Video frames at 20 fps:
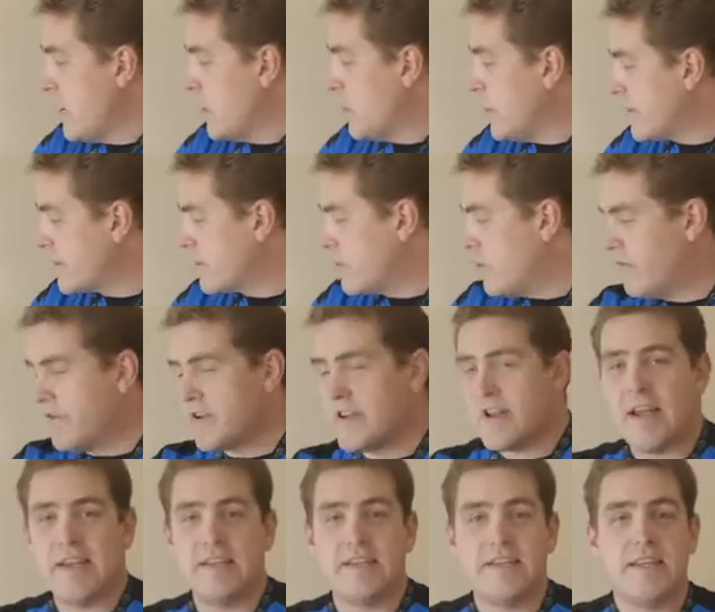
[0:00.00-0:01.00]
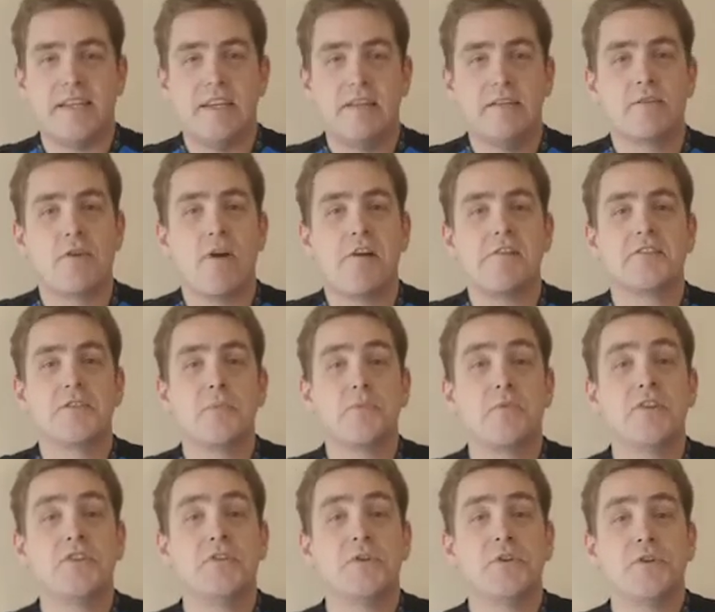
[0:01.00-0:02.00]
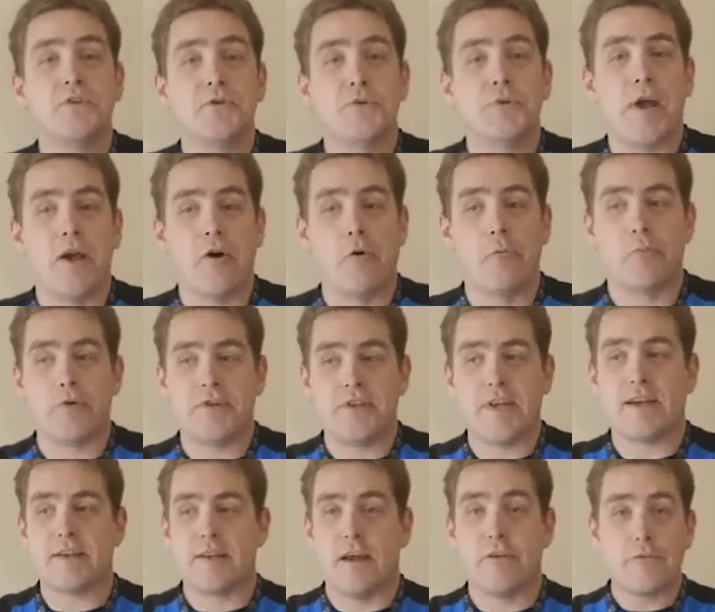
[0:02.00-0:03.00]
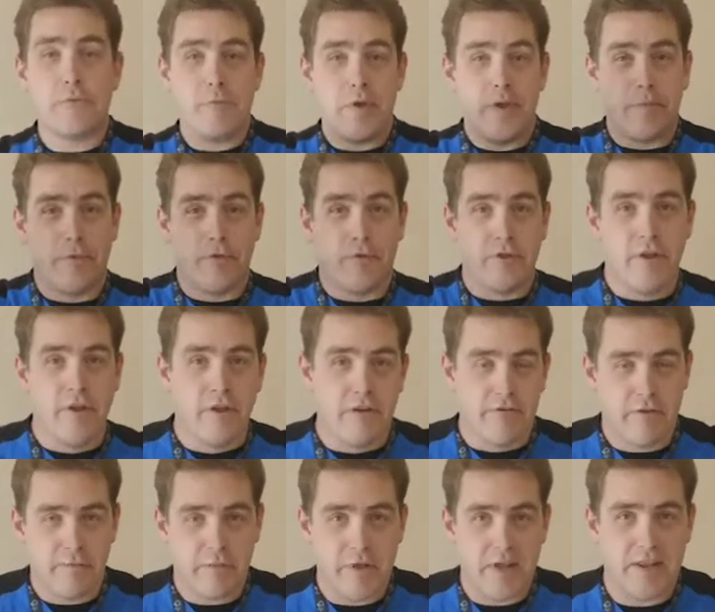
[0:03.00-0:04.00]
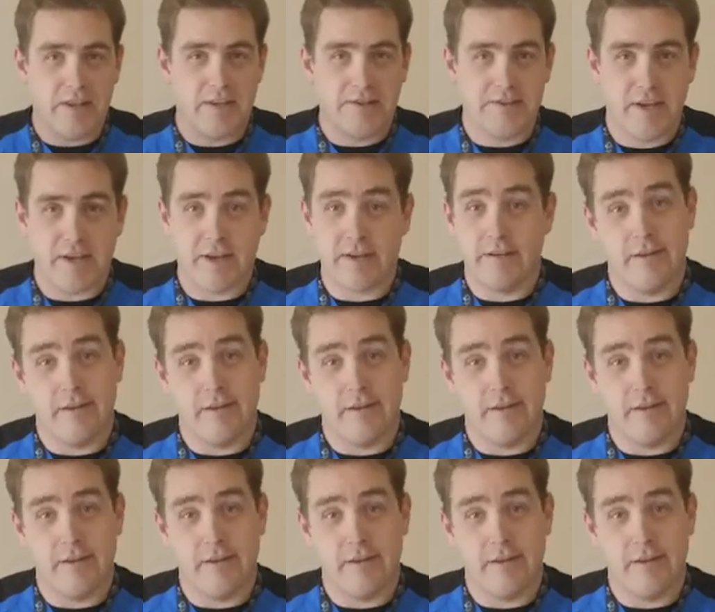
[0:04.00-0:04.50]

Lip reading: with COVID-19, there are some things you can do to help protect other people from getting sick.